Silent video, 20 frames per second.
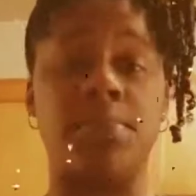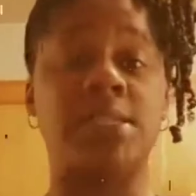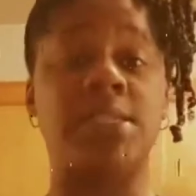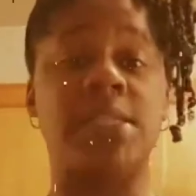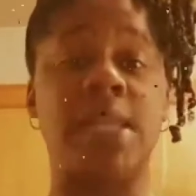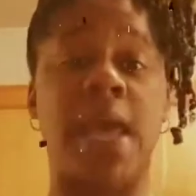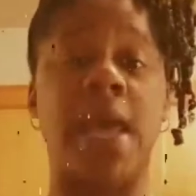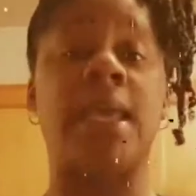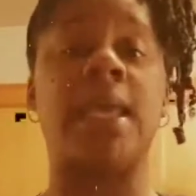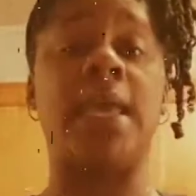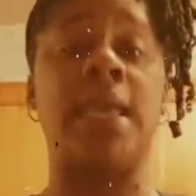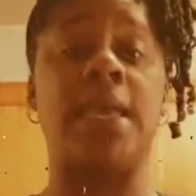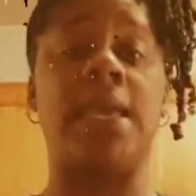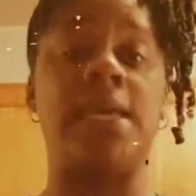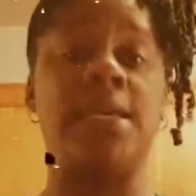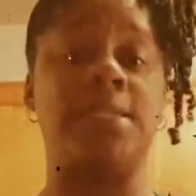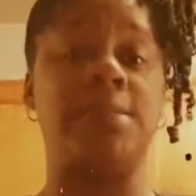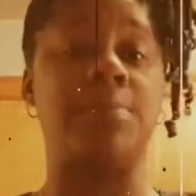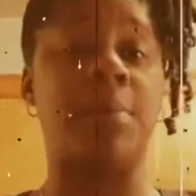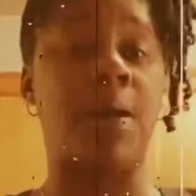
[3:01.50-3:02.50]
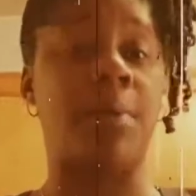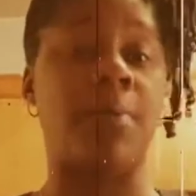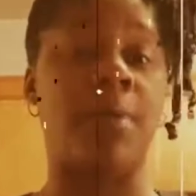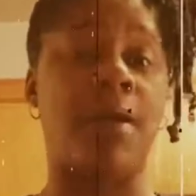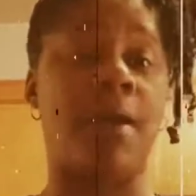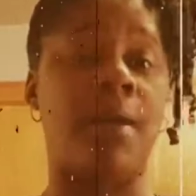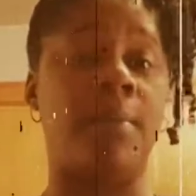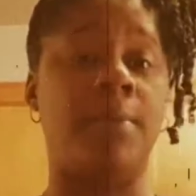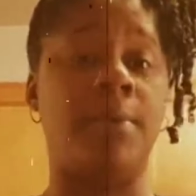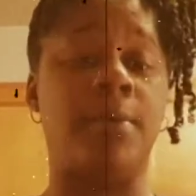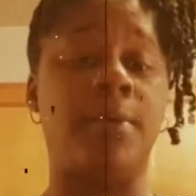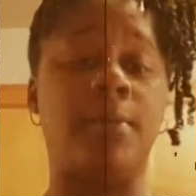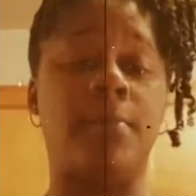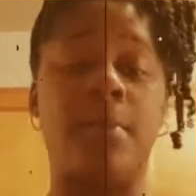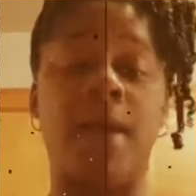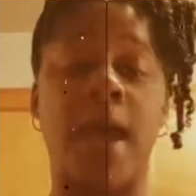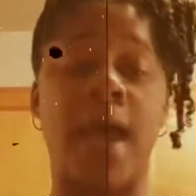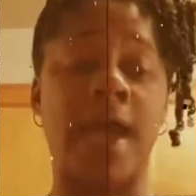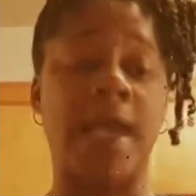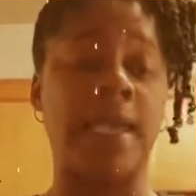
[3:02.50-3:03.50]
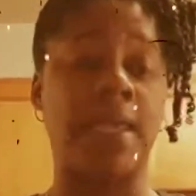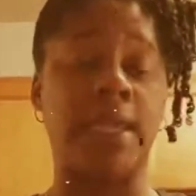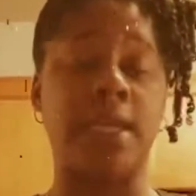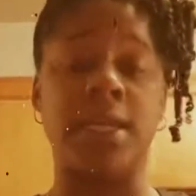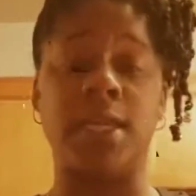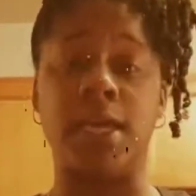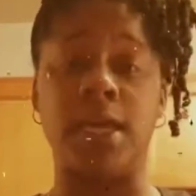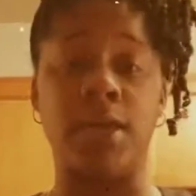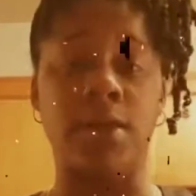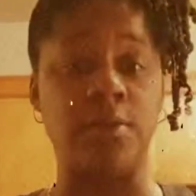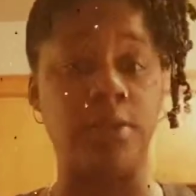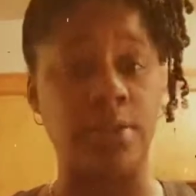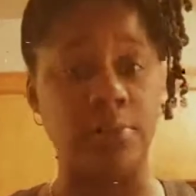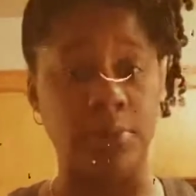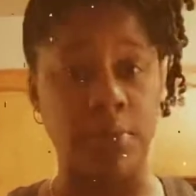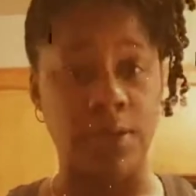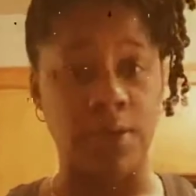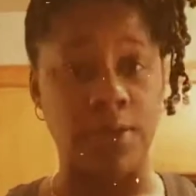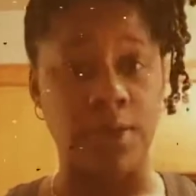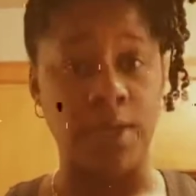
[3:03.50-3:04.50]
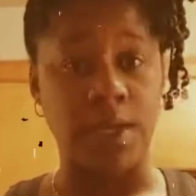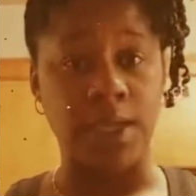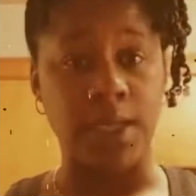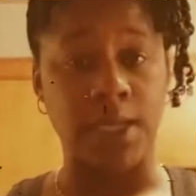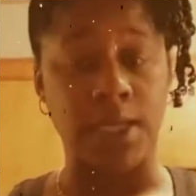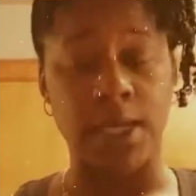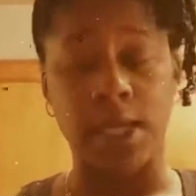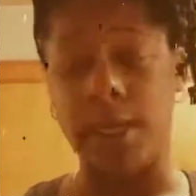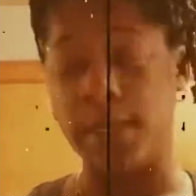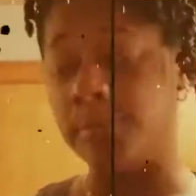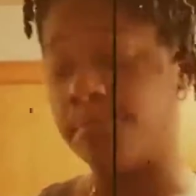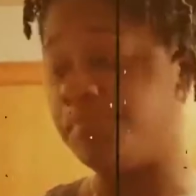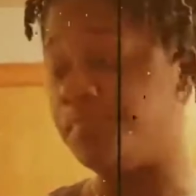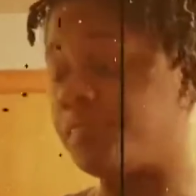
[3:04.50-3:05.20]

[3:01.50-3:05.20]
Snacking is my problem. I can eat a healthy meal any day,